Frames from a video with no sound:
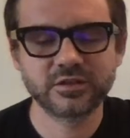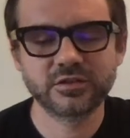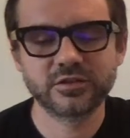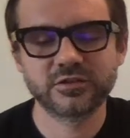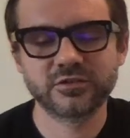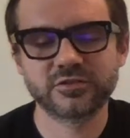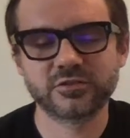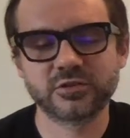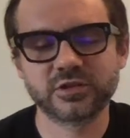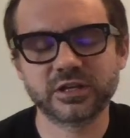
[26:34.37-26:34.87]

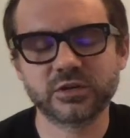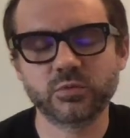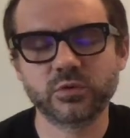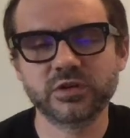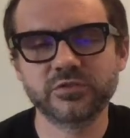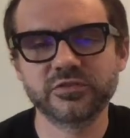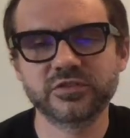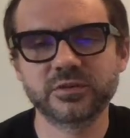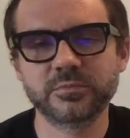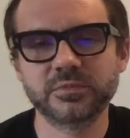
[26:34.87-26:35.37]
So like, what
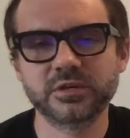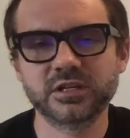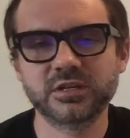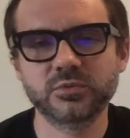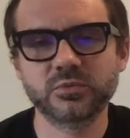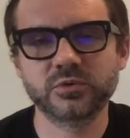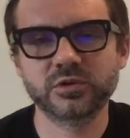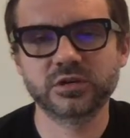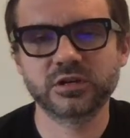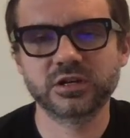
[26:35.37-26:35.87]
if somebody
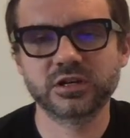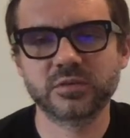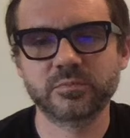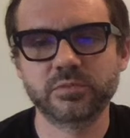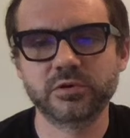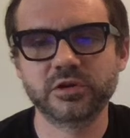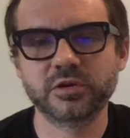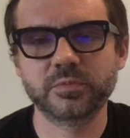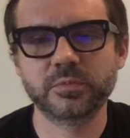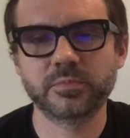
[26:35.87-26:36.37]
uh,
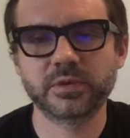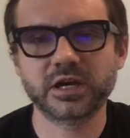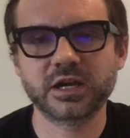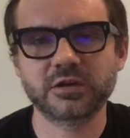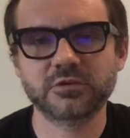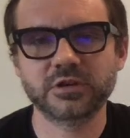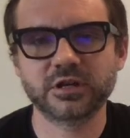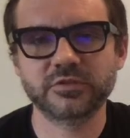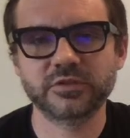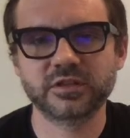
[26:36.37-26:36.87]
put up a
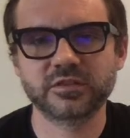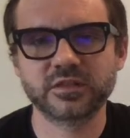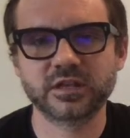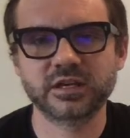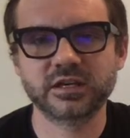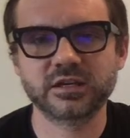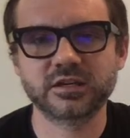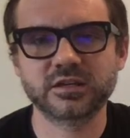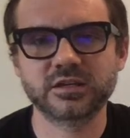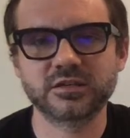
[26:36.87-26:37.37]
background that's
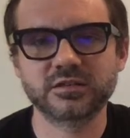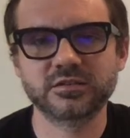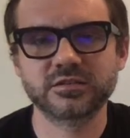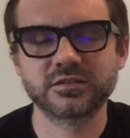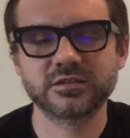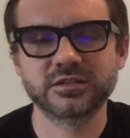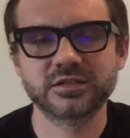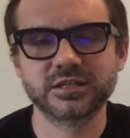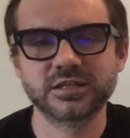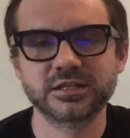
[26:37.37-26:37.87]
like,
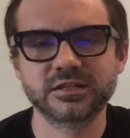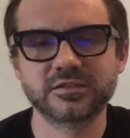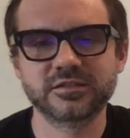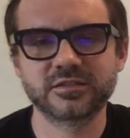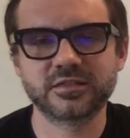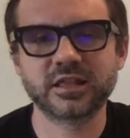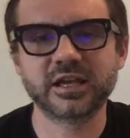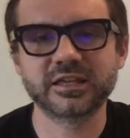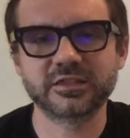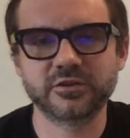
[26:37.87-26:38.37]

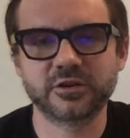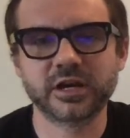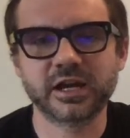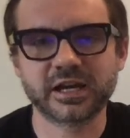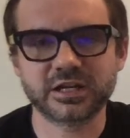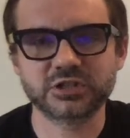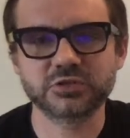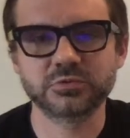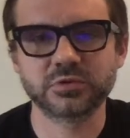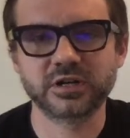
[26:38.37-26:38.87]
it's like their
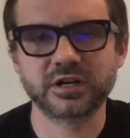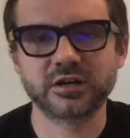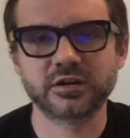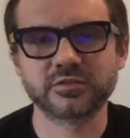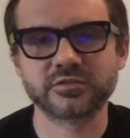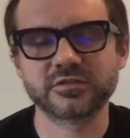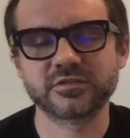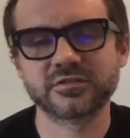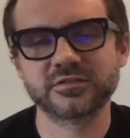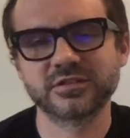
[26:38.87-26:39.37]
actual
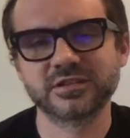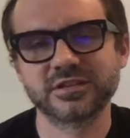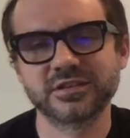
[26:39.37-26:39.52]
house?